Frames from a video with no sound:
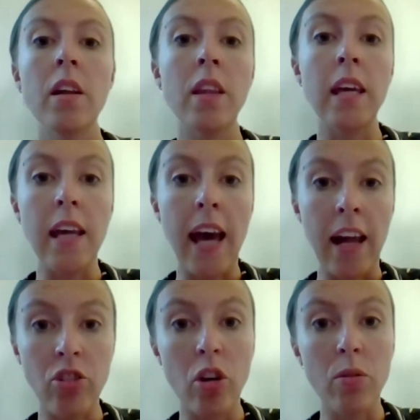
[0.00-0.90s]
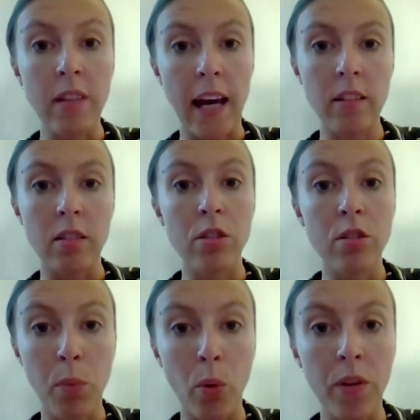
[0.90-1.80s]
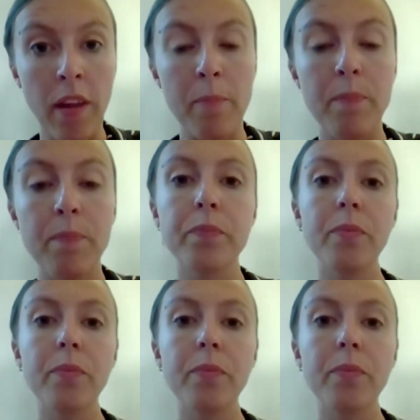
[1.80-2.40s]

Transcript: the NGO sector to support them.